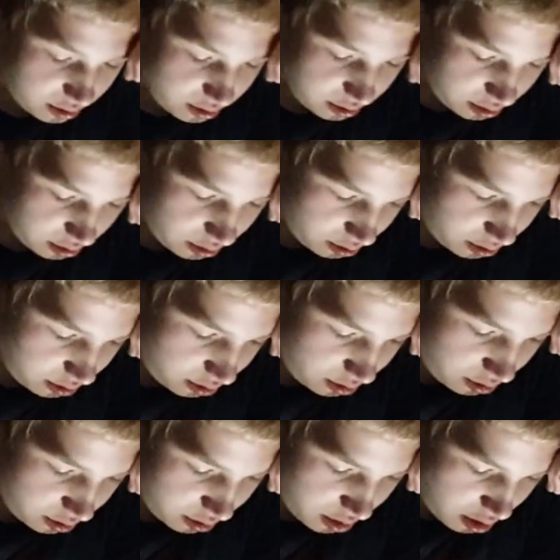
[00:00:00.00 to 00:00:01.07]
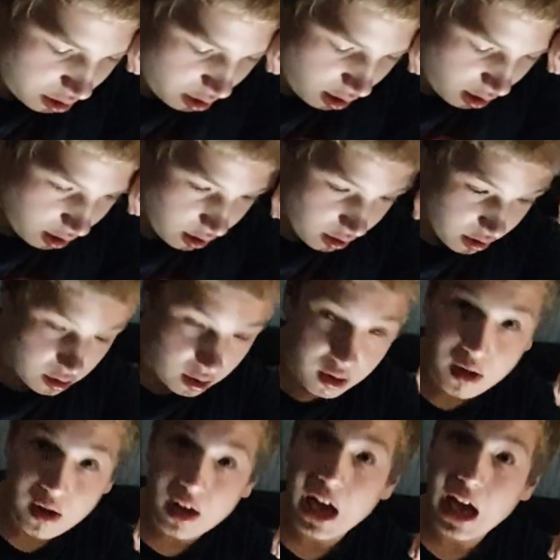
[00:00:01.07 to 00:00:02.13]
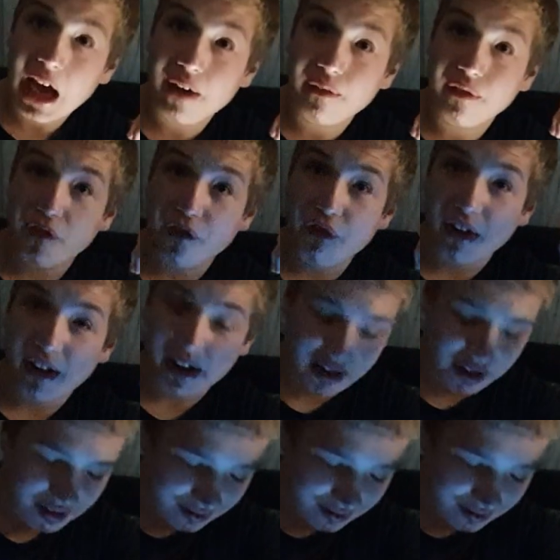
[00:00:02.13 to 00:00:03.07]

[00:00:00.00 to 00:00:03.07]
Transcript: What are you doing in PE? Everything.